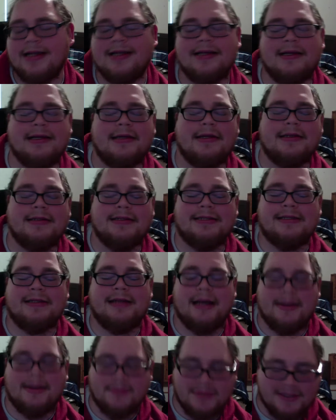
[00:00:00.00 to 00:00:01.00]
is an
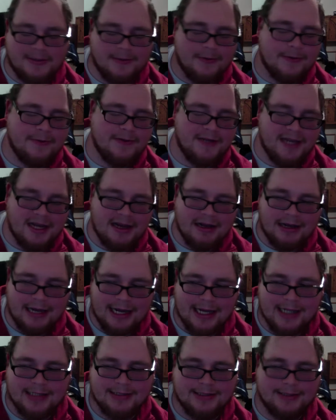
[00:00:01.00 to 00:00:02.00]
absolute
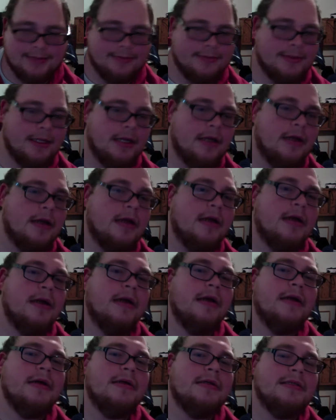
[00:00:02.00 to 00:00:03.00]
nutcase.
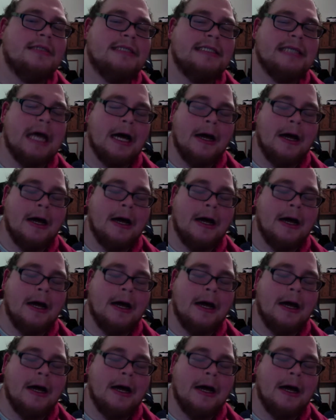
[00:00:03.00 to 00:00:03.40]
So